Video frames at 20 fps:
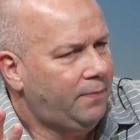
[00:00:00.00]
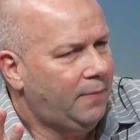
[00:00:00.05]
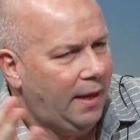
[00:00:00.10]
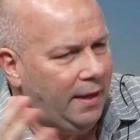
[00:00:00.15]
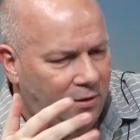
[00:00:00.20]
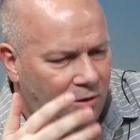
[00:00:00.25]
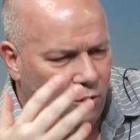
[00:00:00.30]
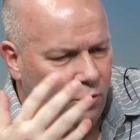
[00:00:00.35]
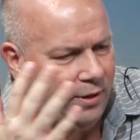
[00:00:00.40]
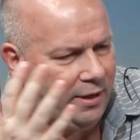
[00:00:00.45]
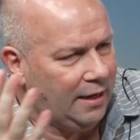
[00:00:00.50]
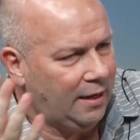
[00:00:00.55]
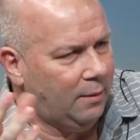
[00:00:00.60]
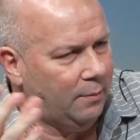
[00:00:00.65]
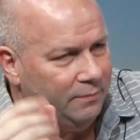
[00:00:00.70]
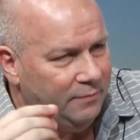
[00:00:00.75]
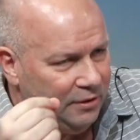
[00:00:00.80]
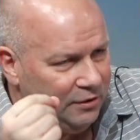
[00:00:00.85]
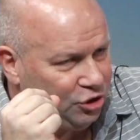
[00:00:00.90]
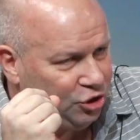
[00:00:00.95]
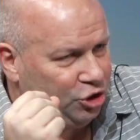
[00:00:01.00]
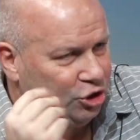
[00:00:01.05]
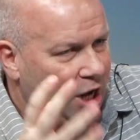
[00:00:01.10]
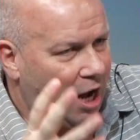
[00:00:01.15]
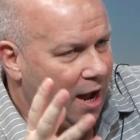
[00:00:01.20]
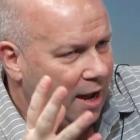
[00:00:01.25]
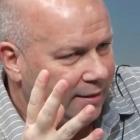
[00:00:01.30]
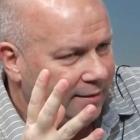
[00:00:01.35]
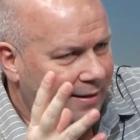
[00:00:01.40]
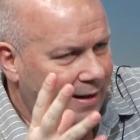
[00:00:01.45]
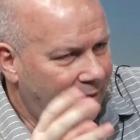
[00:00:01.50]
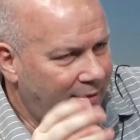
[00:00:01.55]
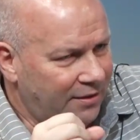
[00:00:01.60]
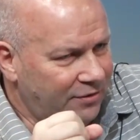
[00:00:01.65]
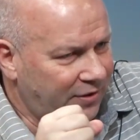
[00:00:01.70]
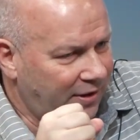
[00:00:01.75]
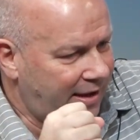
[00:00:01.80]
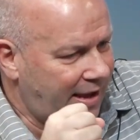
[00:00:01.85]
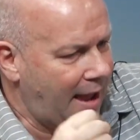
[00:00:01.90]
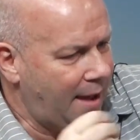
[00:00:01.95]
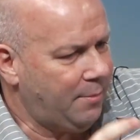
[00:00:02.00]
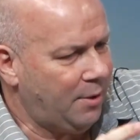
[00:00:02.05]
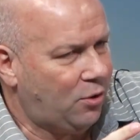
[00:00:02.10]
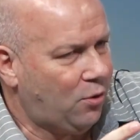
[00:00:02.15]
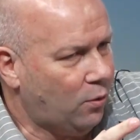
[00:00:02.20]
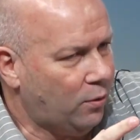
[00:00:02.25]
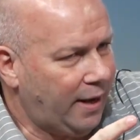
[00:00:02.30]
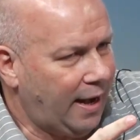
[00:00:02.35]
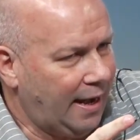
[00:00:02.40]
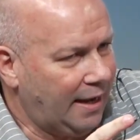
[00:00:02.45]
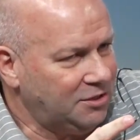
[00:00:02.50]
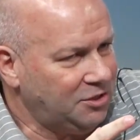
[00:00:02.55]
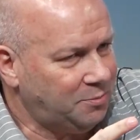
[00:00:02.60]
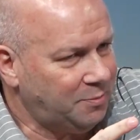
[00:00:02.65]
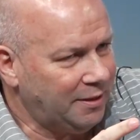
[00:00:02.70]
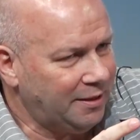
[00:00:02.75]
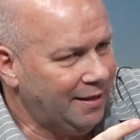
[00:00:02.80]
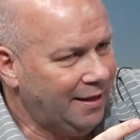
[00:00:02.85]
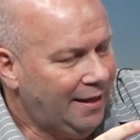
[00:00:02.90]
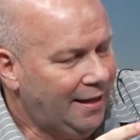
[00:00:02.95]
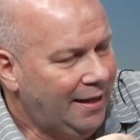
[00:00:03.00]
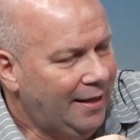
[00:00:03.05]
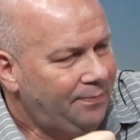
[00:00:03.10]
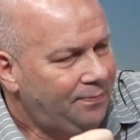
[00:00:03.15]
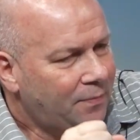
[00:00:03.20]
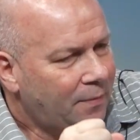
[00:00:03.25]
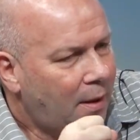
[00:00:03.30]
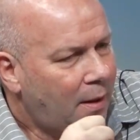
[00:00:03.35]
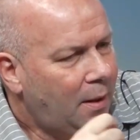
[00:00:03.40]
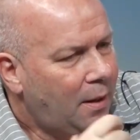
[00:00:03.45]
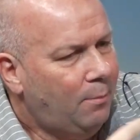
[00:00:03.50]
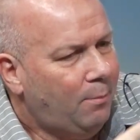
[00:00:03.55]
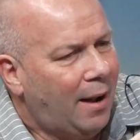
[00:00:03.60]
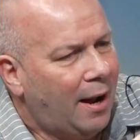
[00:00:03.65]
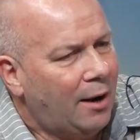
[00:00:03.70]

And you'll get the shot. Now, that's a chemical enhancement. By